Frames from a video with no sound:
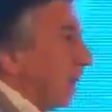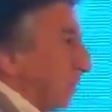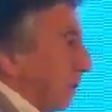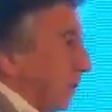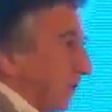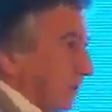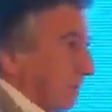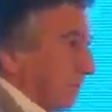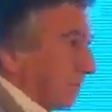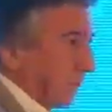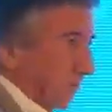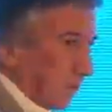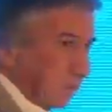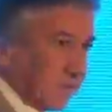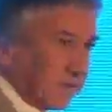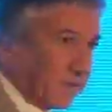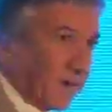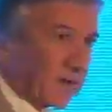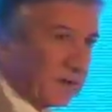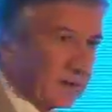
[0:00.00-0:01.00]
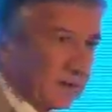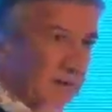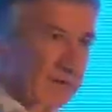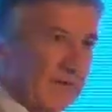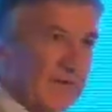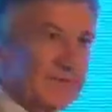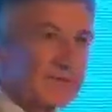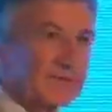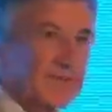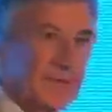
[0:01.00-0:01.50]
but you've got
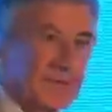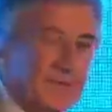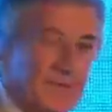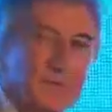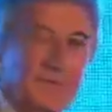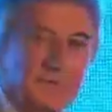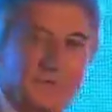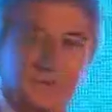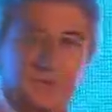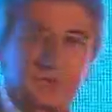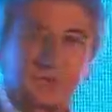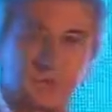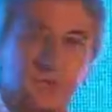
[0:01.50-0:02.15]
LinkedIn, you've got